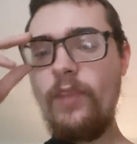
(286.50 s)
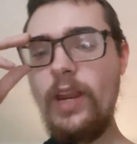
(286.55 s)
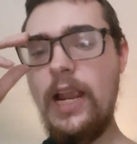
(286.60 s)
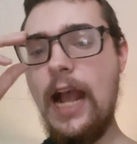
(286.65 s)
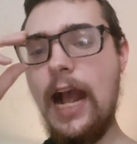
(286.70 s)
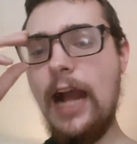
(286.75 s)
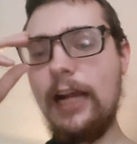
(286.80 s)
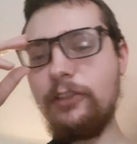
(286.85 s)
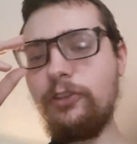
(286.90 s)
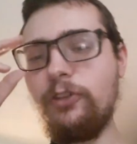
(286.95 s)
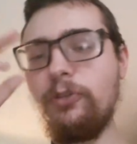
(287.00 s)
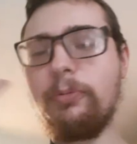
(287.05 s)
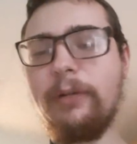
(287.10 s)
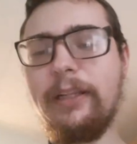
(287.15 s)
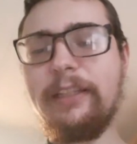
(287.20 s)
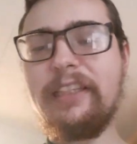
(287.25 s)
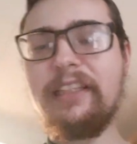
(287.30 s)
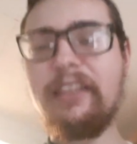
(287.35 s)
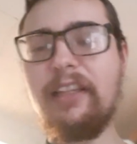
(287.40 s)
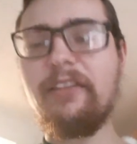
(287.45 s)
I do
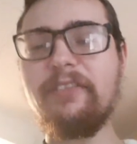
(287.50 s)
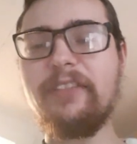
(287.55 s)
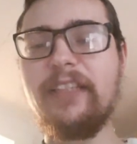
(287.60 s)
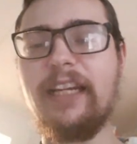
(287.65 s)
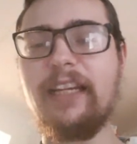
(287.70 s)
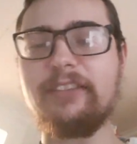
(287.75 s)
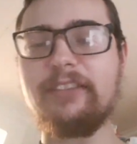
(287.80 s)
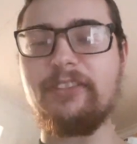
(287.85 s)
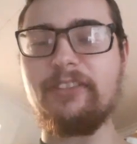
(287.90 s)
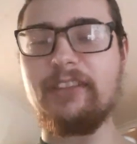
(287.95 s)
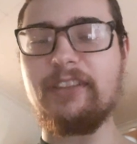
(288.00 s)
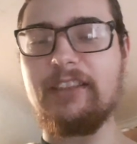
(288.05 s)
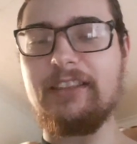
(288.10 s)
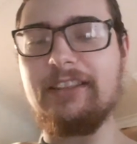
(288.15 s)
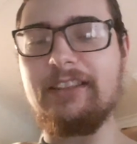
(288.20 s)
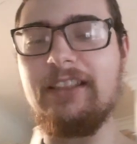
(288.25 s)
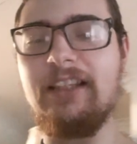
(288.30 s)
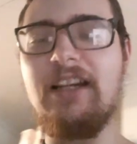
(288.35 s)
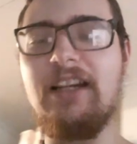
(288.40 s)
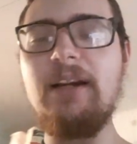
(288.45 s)
really love The
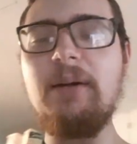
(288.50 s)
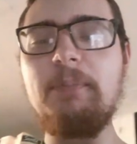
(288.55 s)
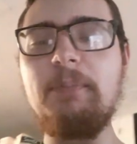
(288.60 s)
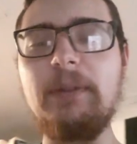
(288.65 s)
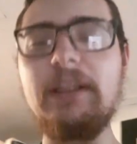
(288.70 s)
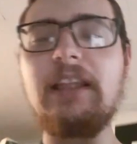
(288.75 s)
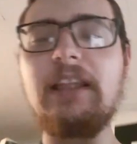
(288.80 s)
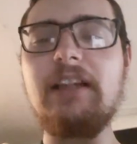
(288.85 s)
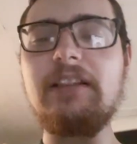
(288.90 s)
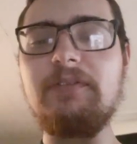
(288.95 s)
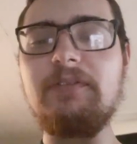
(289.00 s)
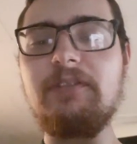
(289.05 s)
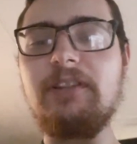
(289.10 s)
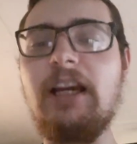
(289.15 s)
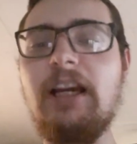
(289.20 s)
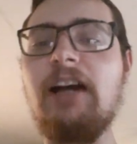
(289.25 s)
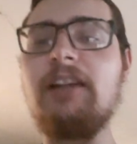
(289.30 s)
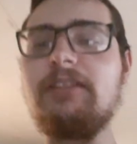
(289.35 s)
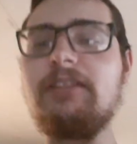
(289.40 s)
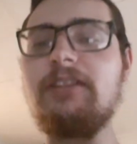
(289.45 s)
Exorcist, but the
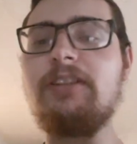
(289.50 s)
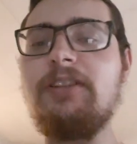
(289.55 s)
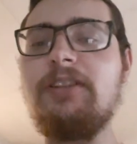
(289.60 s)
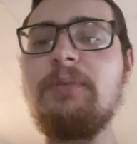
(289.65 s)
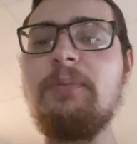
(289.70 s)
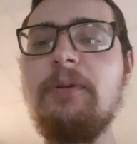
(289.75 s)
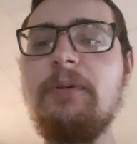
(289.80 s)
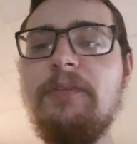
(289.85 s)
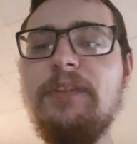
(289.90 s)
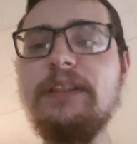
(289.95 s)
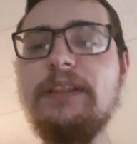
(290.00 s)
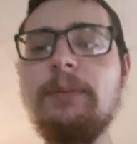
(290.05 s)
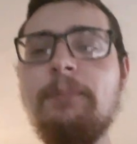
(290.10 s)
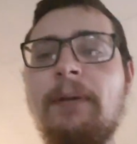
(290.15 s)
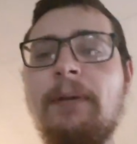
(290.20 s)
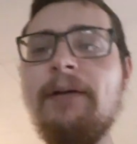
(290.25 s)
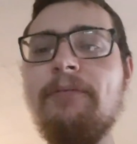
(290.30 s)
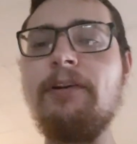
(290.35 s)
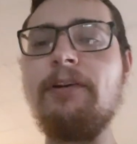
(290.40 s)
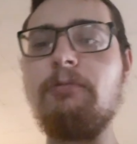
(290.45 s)
uh, two movies
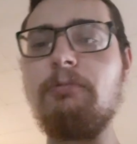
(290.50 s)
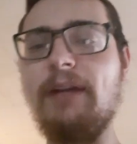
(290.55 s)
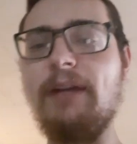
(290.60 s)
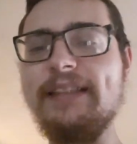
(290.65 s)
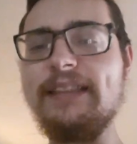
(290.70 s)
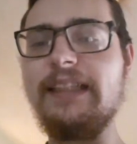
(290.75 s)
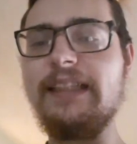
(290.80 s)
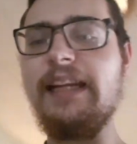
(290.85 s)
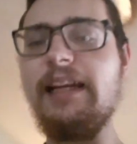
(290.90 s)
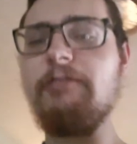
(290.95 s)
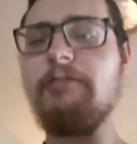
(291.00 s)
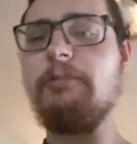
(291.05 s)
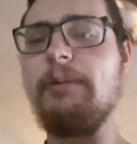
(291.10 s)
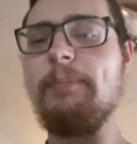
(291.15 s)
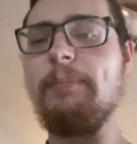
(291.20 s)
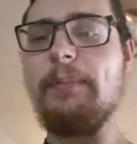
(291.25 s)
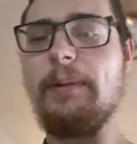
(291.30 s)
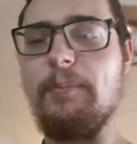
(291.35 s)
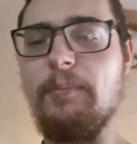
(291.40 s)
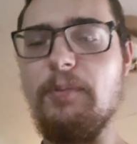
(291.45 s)
above it resonate with
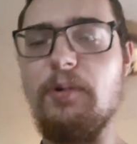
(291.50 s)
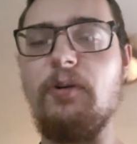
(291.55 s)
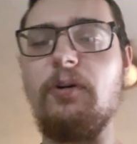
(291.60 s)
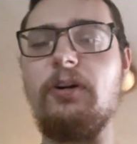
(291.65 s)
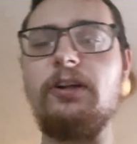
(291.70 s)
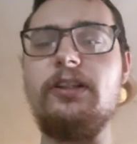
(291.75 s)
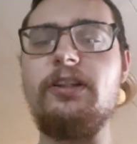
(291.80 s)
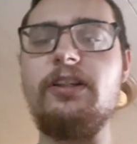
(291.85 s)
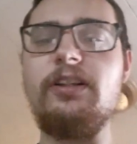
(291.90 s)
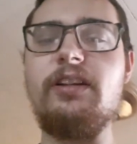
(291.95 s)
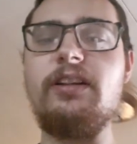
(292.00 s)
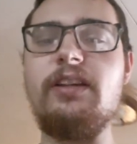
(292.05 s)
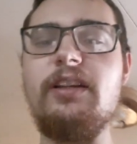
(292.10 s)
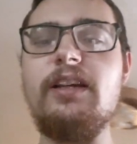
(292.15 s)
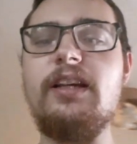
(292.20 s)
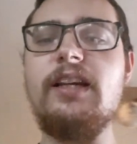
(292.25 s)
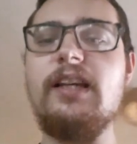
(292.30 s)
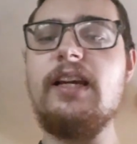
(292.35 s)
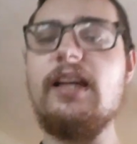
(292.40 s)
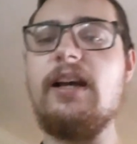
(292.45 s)
me more.
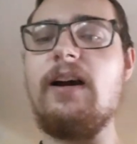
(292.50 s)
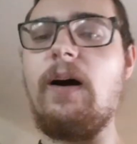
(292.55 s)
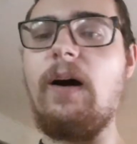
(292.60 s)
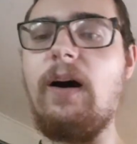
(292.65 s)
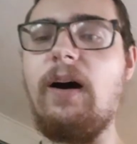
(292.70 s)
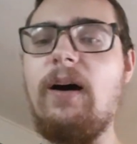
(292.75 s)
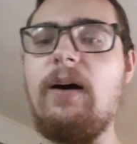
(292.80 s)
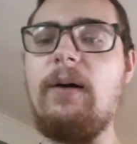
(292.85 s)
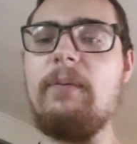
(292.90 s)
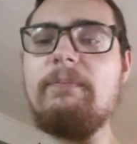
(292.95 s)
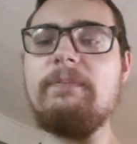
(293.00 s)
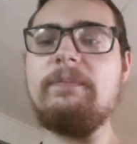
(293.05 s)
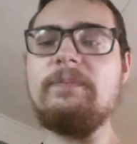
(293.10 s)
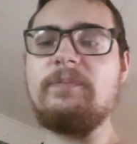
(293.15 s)
Um,